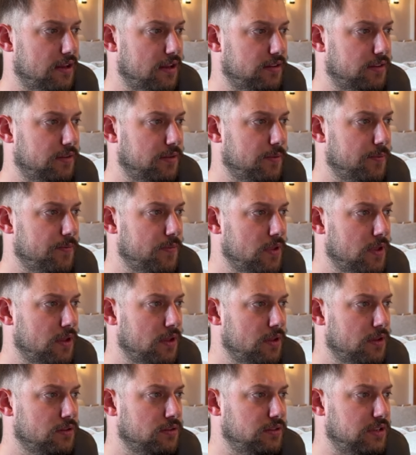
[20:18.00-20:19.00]
And
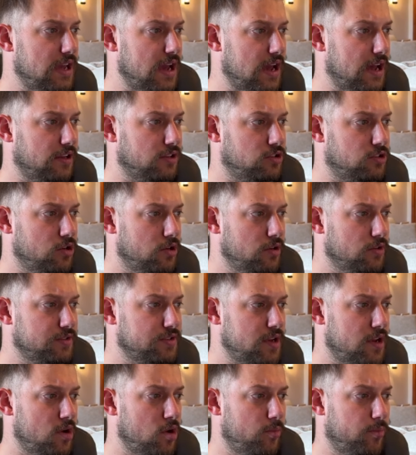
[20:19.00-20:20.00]
yeah,
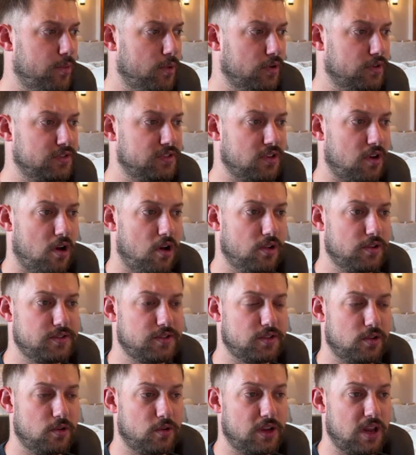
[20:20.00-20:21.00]
journals and
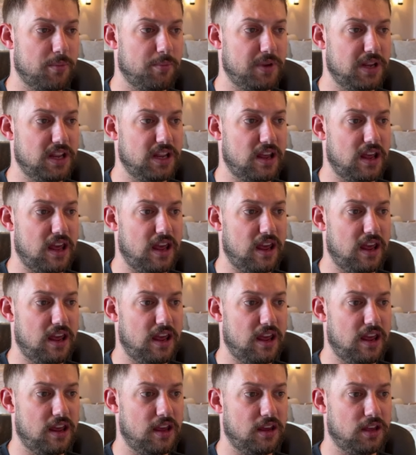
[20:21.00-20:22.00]
notebooks also can
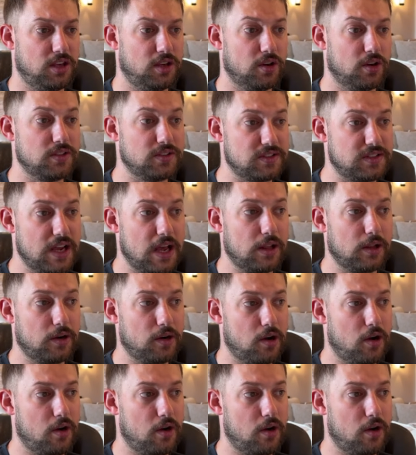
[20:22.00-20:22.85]
be a good